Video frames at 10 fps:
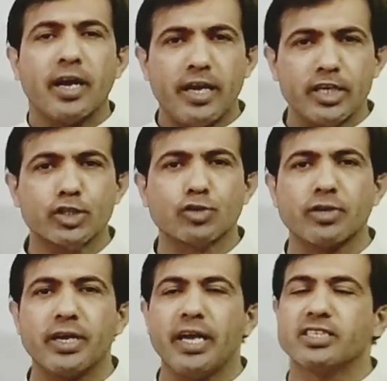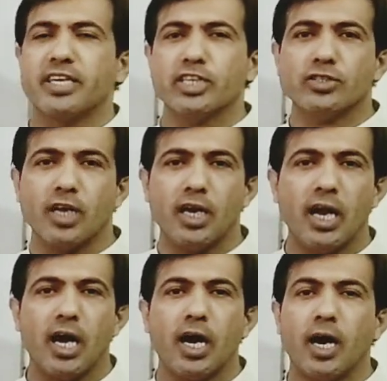history, international
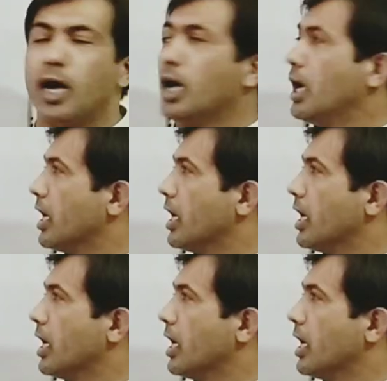law,